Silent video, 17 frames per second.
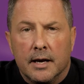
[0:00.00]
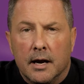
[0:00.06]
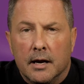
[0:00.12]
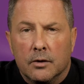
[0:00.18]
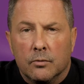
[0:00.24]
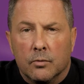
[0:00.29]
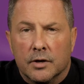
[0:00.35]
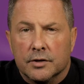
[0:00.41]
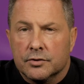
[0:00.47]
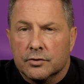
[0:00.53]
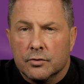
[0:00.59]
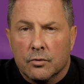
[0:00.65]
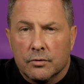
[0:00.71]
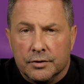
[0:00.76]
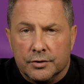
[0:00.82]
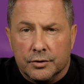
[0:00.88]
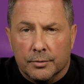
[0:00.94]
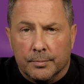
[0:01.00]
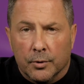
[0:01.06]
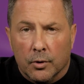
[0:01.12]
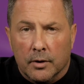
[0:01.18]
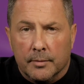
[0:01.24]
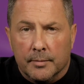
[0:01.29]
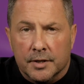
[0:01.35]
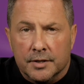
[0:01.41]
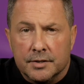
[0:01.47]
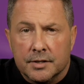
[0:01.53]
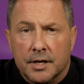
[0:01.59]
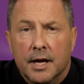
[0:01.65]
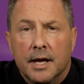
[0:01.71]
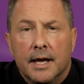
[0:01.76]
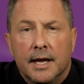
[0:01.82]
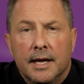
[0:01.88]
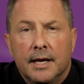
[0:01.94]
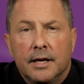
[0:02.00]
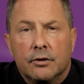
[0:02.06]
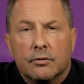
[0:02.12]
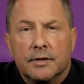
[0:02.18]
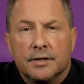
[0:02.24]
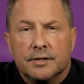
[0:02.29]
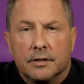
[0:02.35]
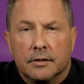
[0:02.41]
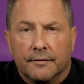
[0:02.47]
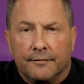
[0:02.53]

hardware storage deployments, increasing